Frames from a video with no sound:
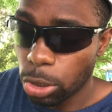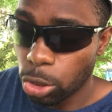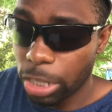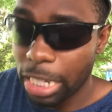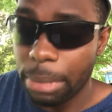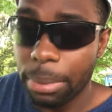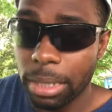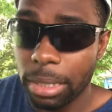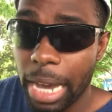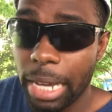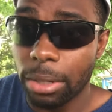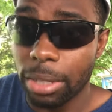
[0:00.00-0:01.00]
JD
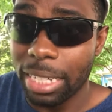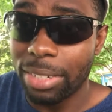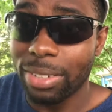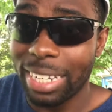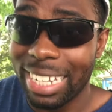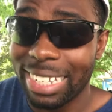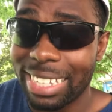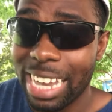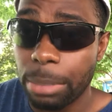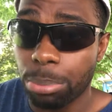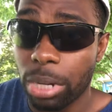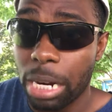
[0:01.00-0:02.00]
McDonagh, he he
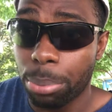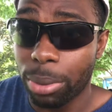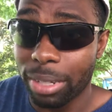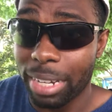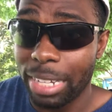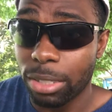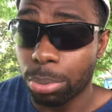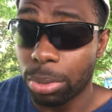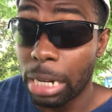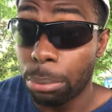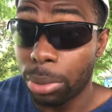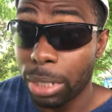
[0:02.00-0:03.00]
attacked Bron Breakker after
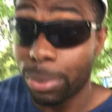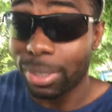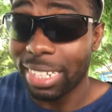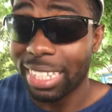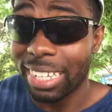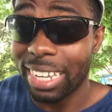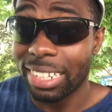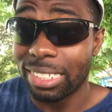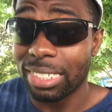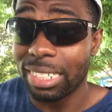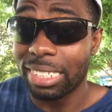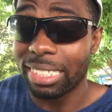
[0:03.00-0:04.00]
Bron Breakker retained the
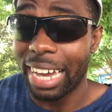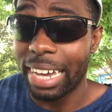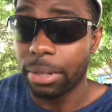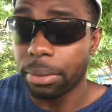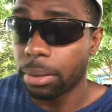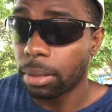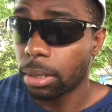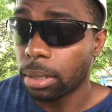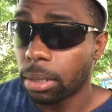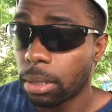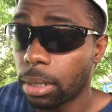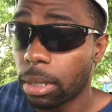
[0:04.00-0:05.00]
NXT title.
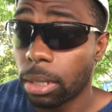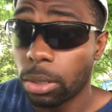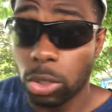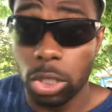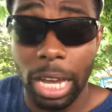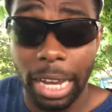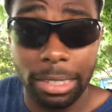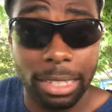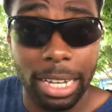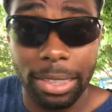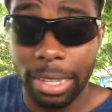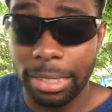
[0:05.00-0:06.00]
So I can tell
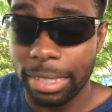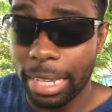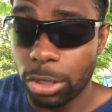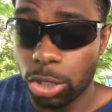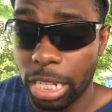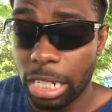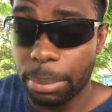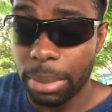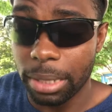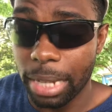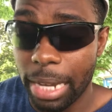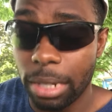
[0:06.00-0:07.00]
you this that JD
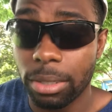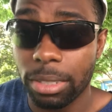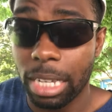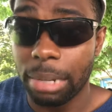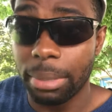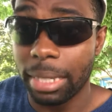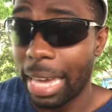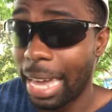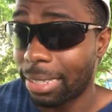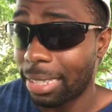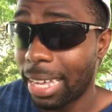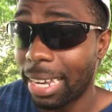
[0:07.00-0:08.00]
McDonagh is going to be
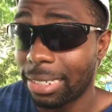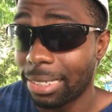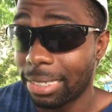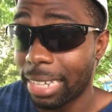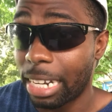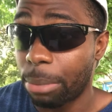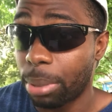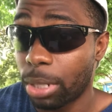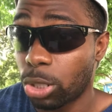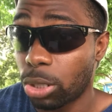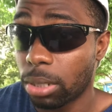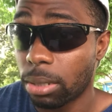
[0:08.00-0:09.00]
added to that NXT title
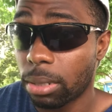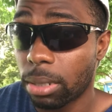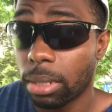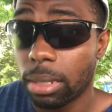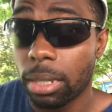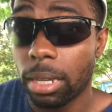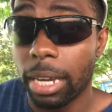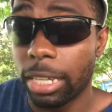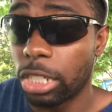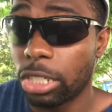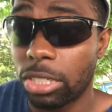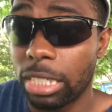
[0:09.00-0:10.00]
picture, and
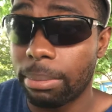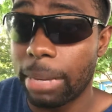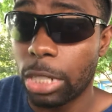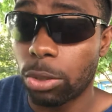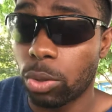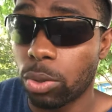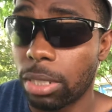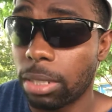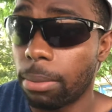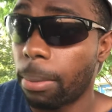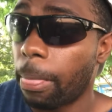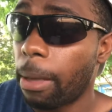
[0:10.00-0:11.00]
you can see a match
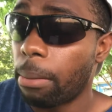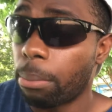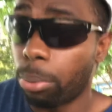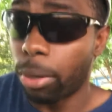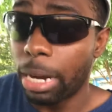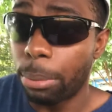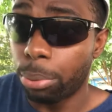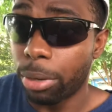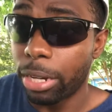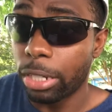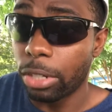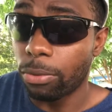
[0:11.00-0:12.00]
between Bron
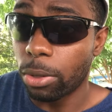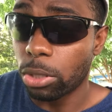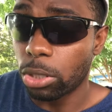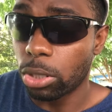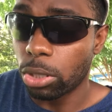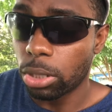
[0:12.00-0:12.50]
Breakker versus